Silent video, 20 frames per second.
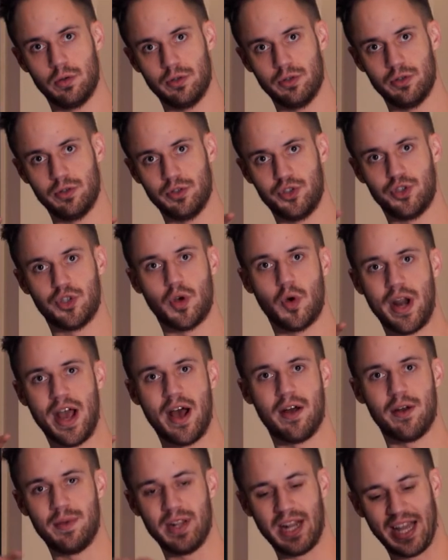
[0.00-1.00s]
zone
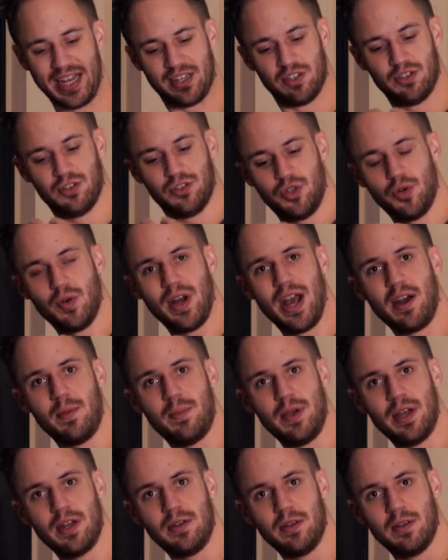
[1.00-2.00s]
out a bit, like tune out a
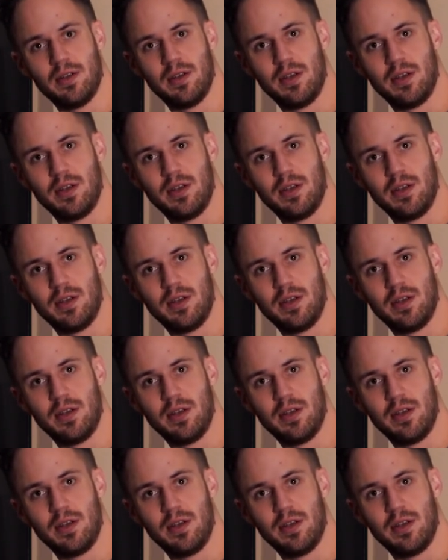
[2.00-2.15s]
bit,